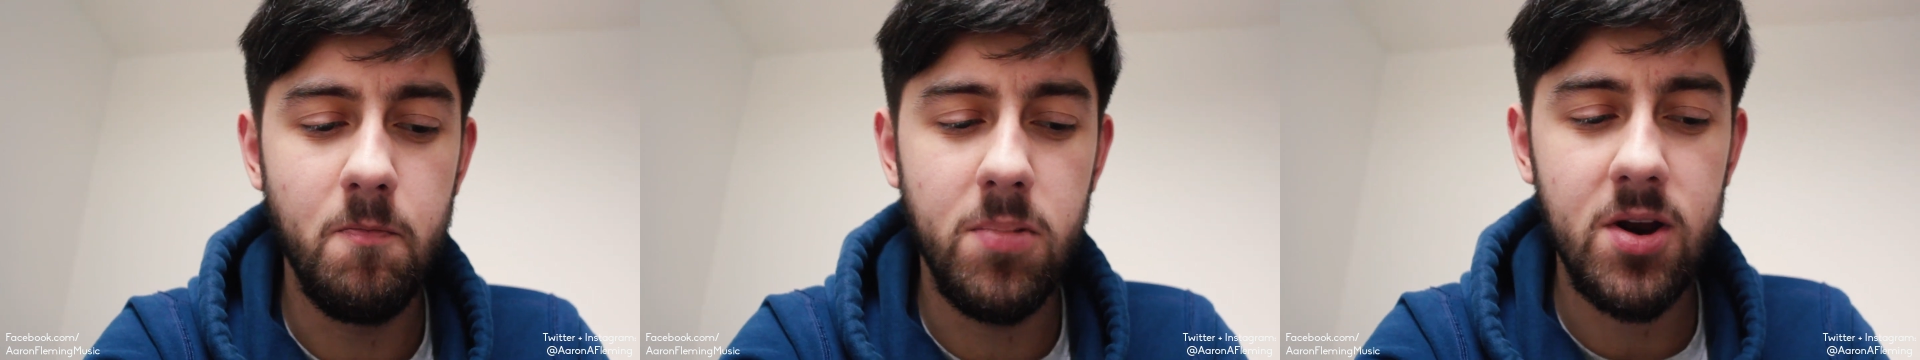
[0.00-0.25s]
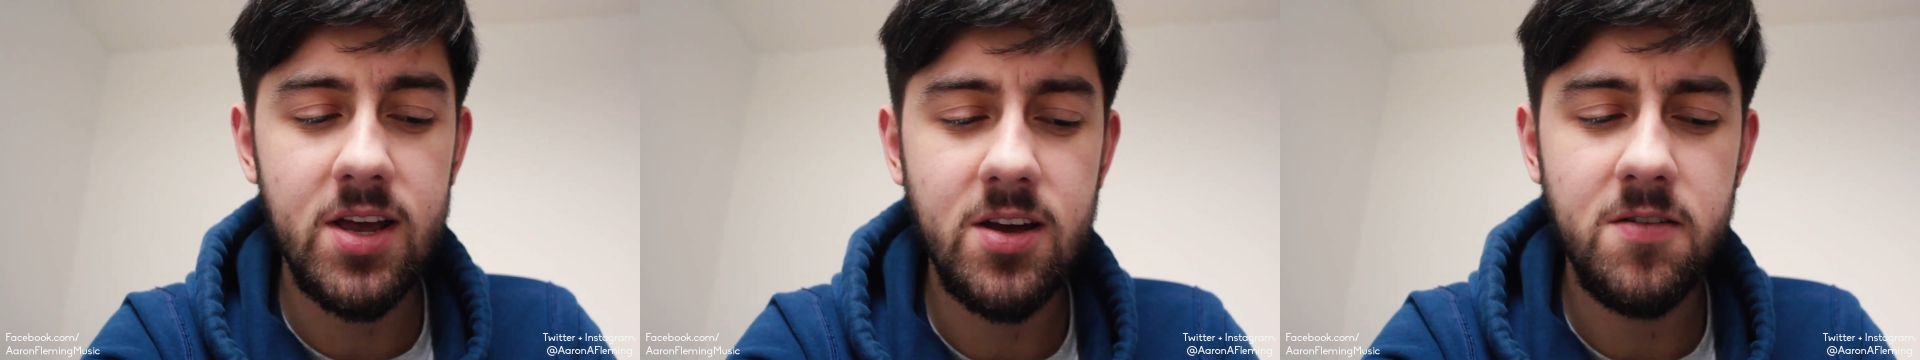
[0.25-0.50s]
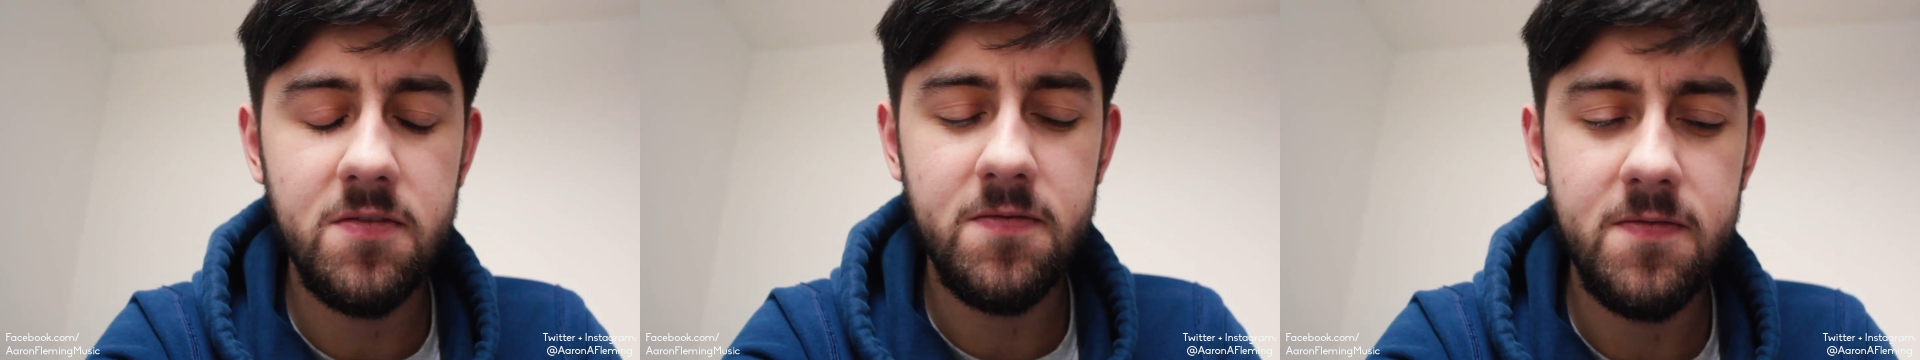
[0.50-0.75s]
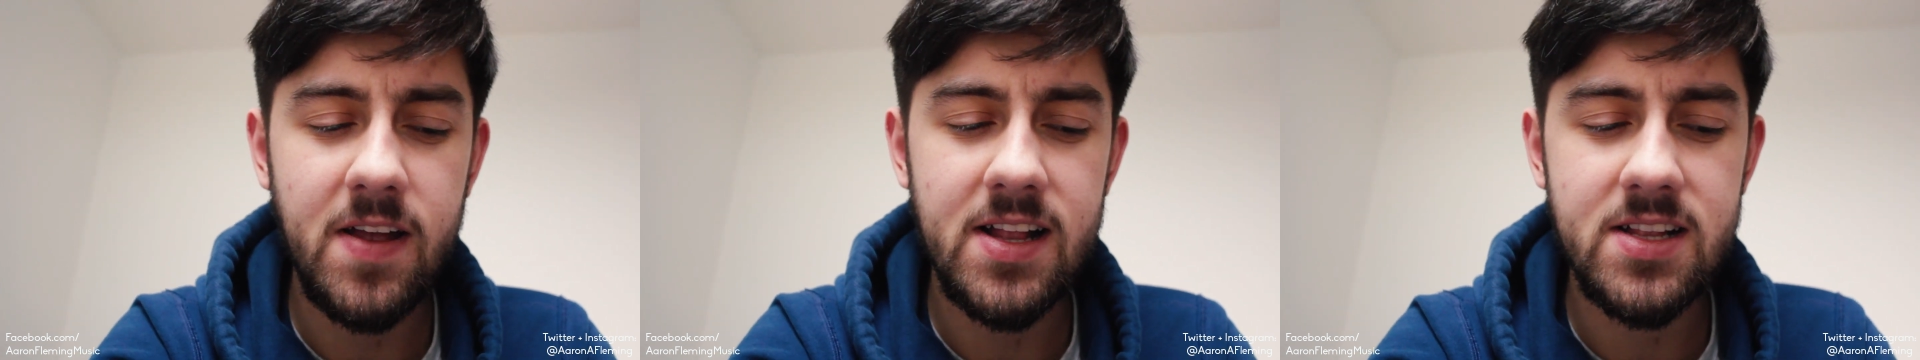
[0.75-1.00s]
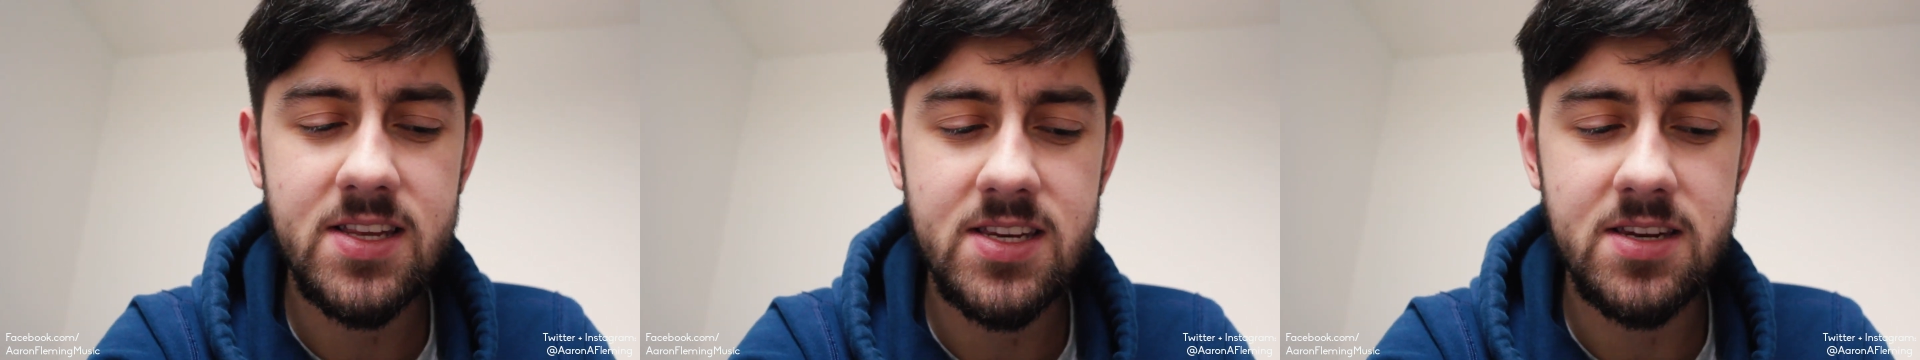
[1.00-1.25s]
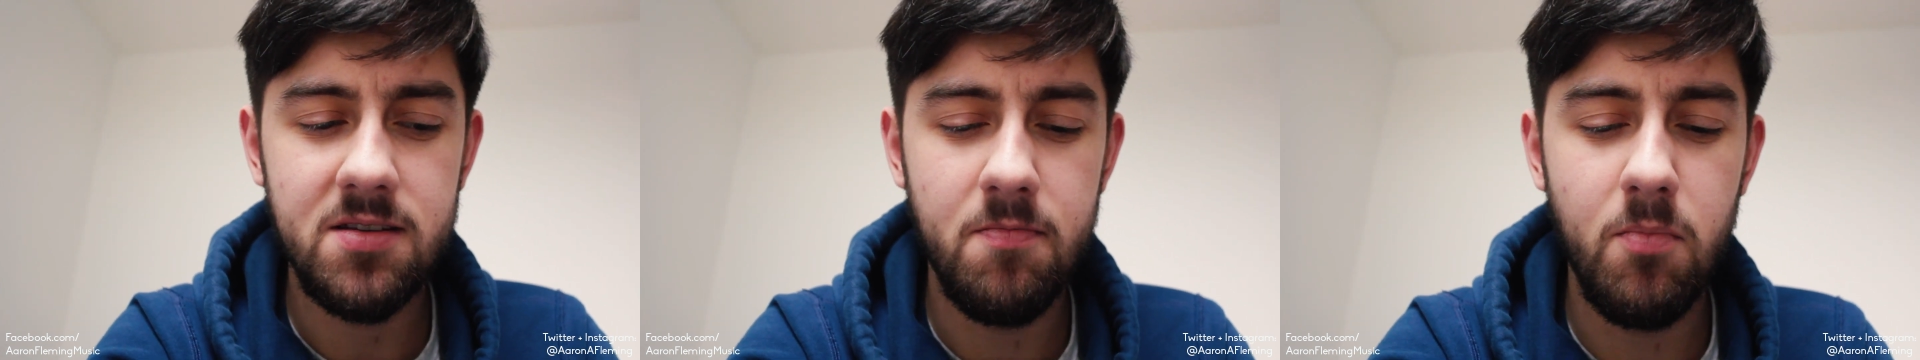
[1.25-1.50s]
but I kind of
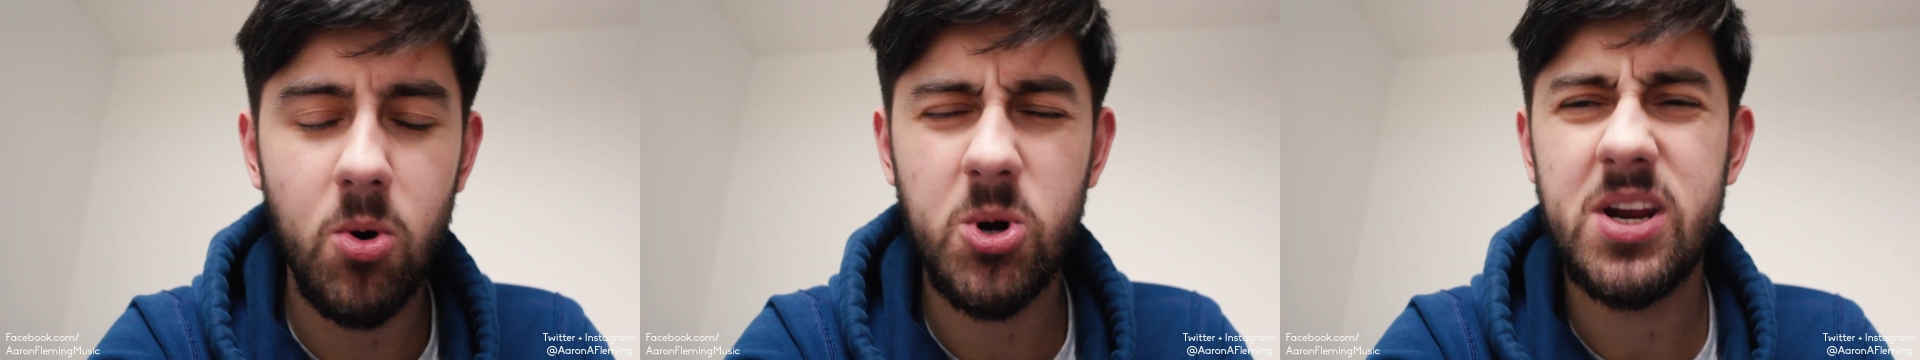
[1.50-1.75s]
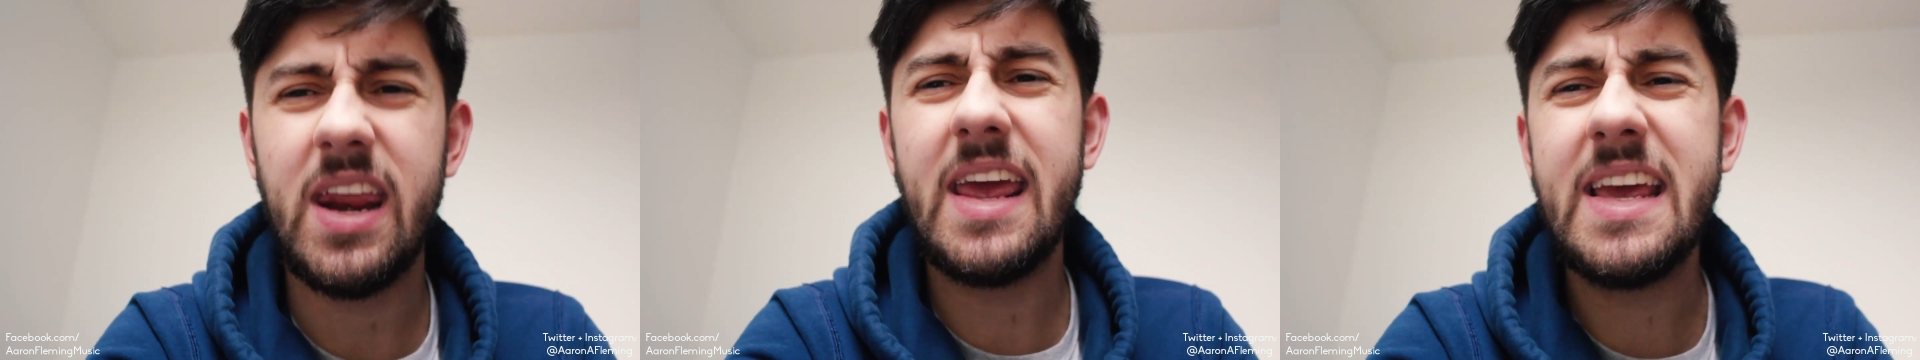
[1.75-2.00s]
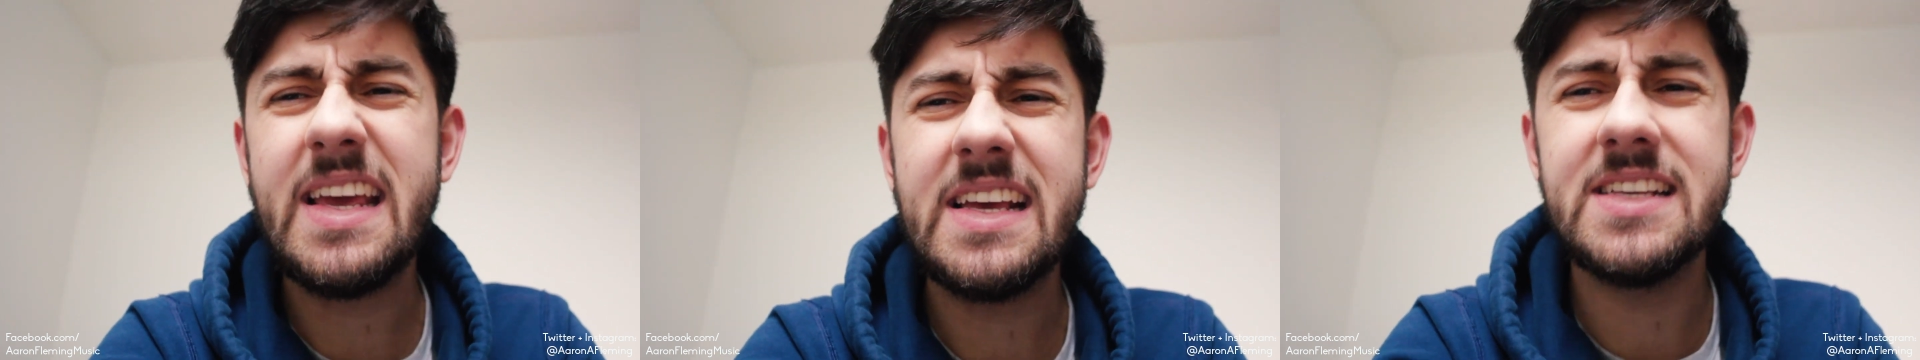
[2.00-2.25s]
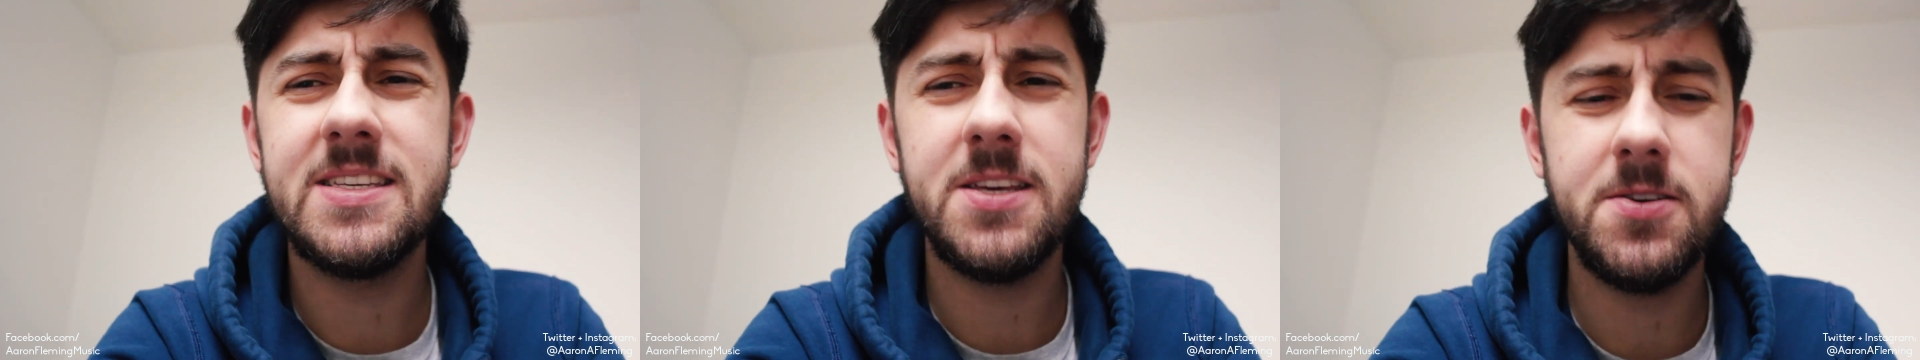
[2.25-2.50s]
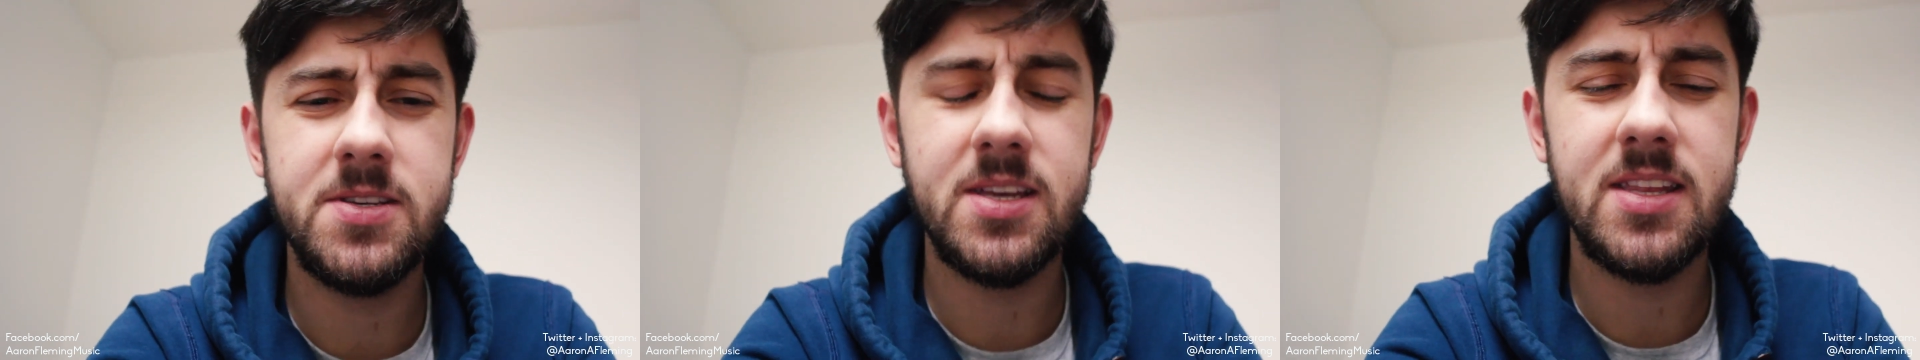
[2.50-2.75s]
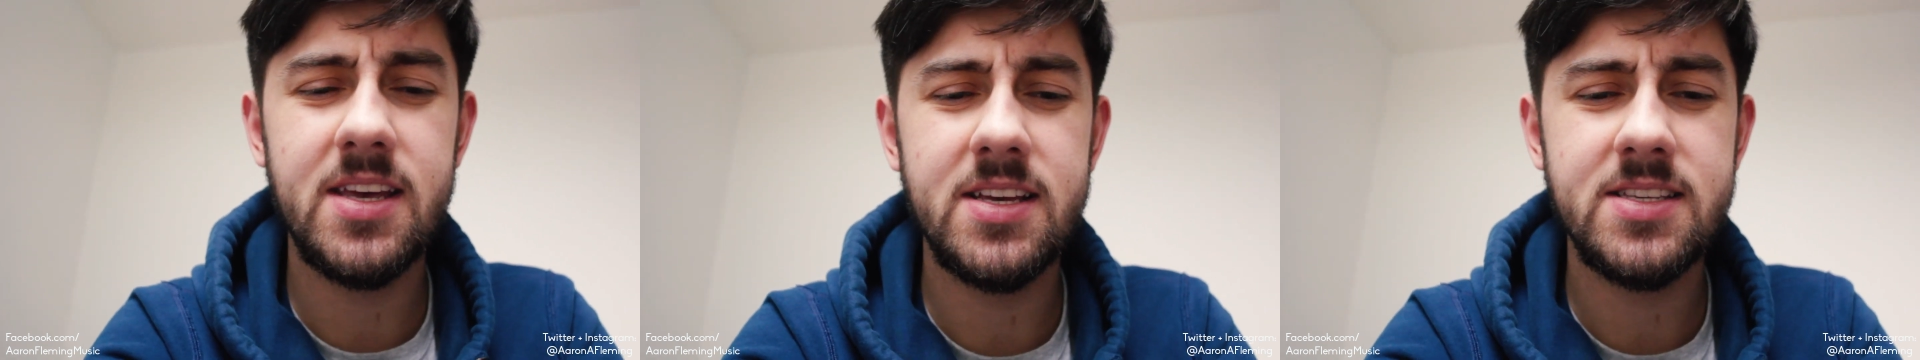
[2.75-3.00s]
felt more at ease
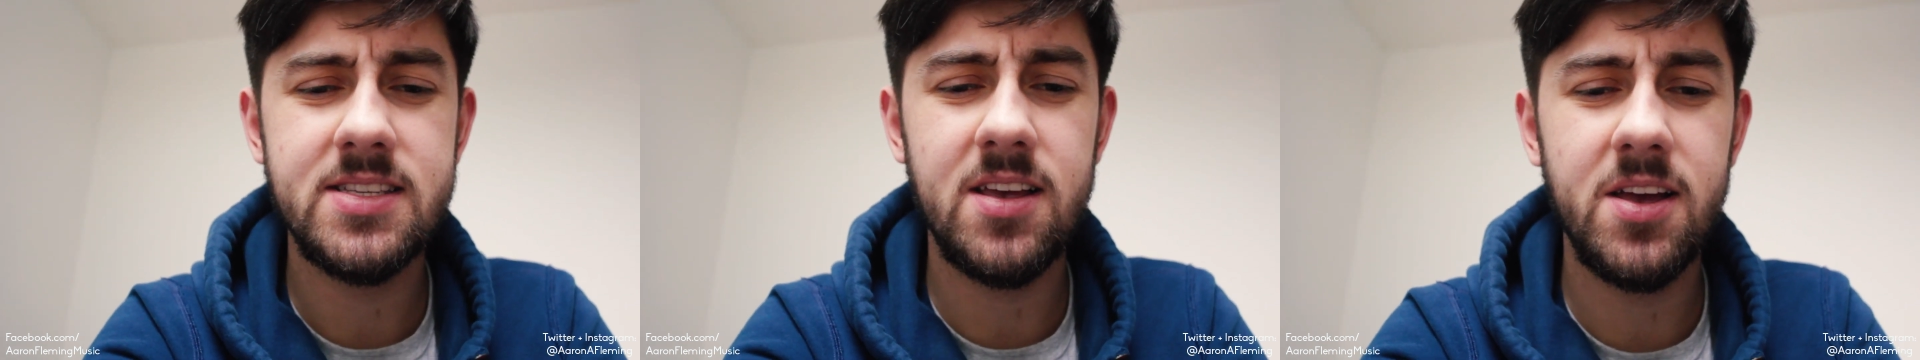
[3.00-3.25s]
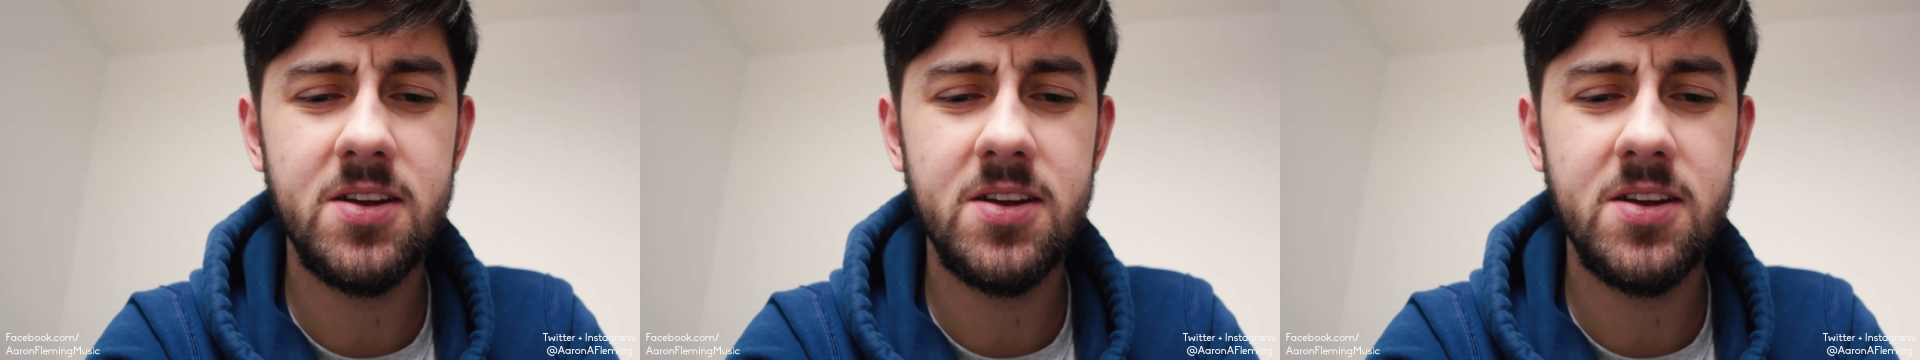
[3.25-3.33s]
using this.